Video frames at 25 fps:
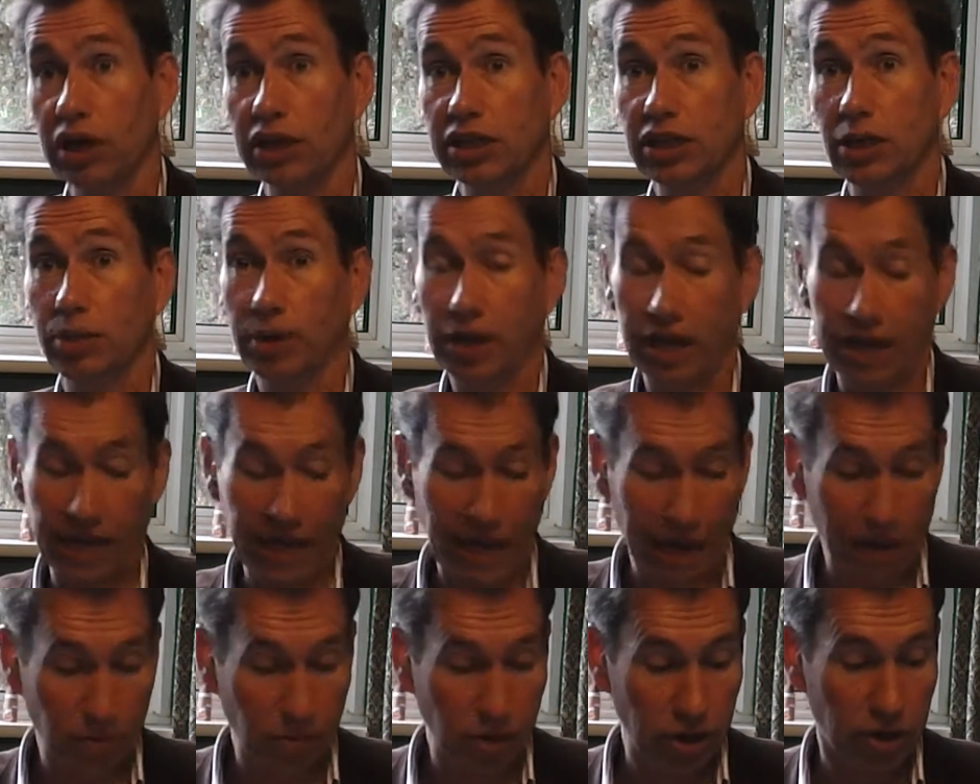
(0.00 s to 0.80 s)
So we're going
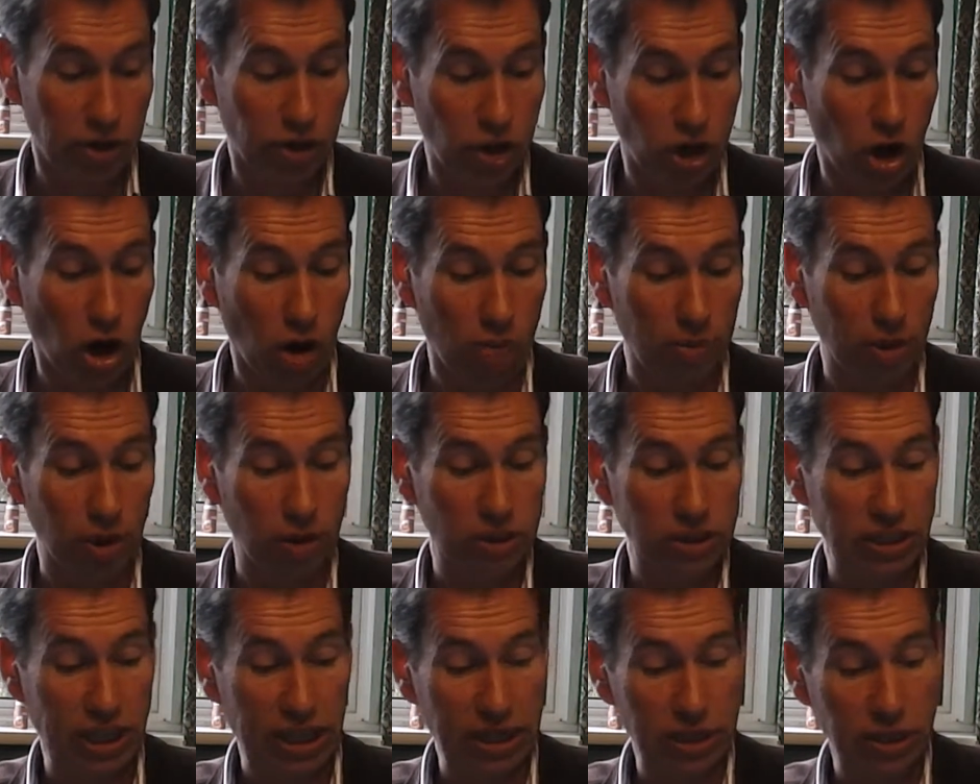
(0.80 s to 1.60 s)
to get rid of the
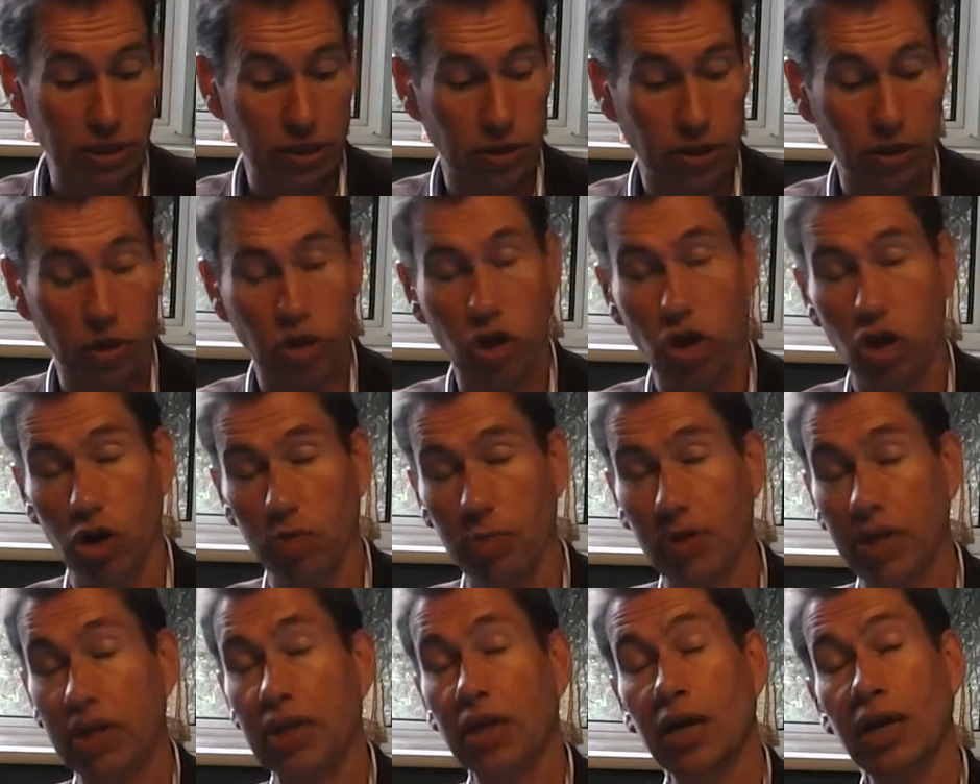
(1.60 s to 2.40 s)
carbonisation of the
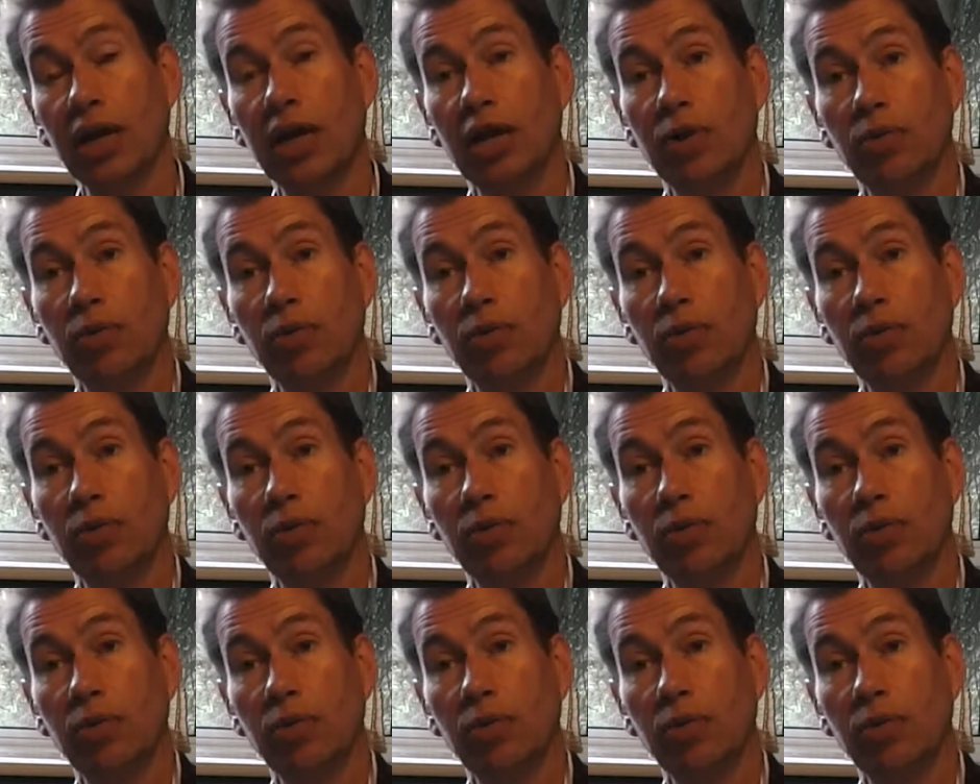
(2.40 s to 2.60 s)
economy.